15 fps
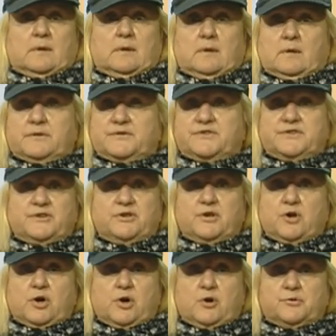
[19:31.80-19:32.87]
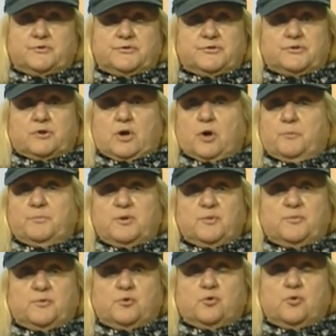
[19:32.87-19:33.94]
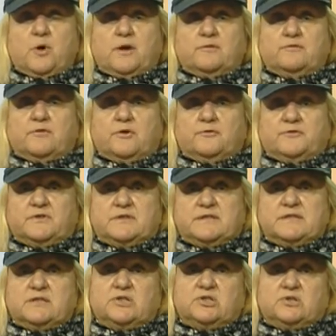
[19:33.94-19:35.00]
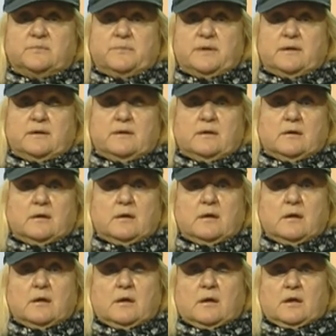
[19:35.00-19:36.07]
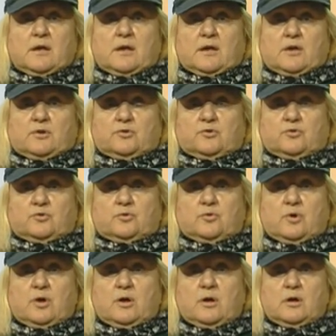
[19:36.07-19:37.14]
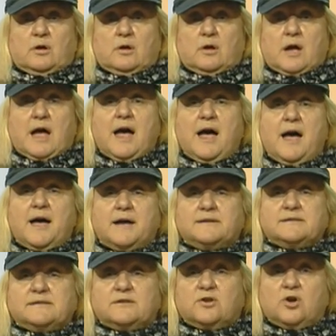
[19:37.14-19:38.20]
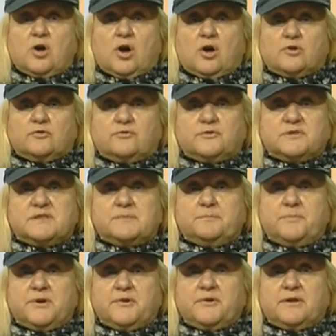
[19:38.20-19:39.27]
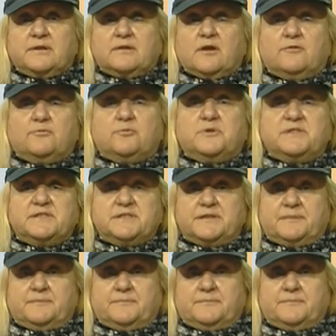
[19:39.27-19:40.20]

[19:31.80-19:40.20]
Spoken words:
CEOs, all people who are involved in decision making, to ask God for spirit of wisdom.